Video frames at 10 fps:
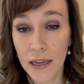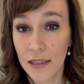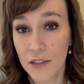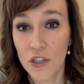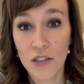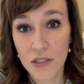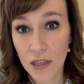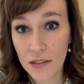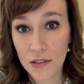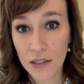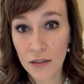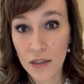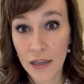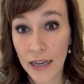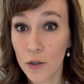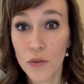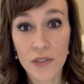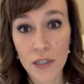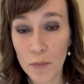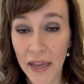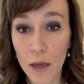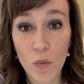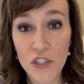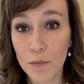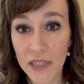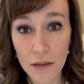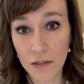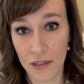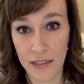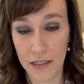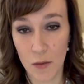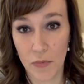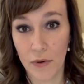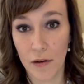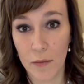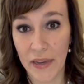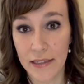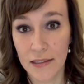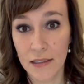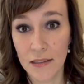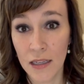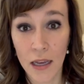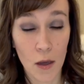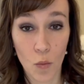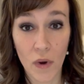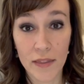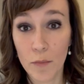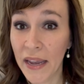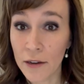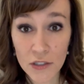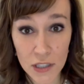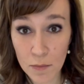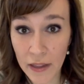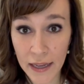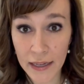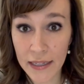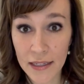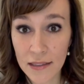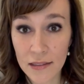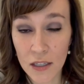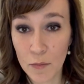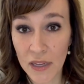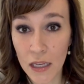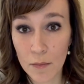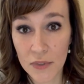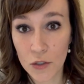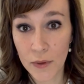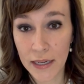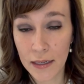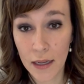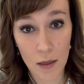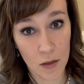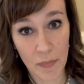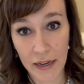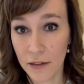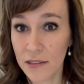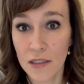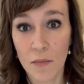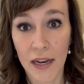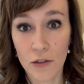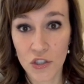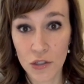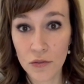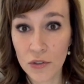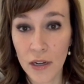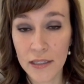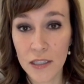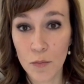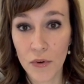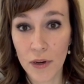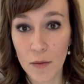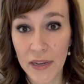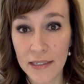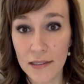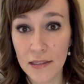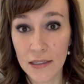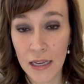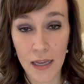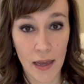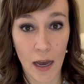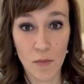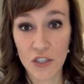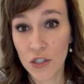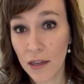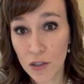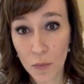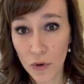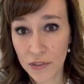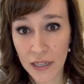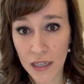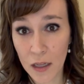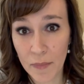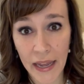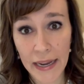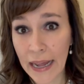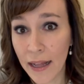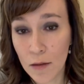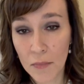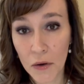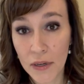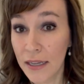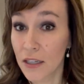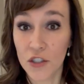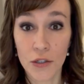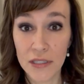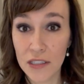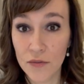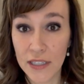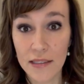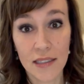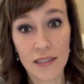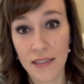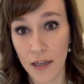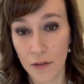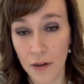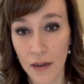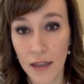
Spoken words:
The judge is also going to look at who's going to pay which bills on a temporary basis, what the parenting plan is going to be between the parents and the minor children on a temporary basis, how much child support is going to get paid, alimony, attorney's fees, etc.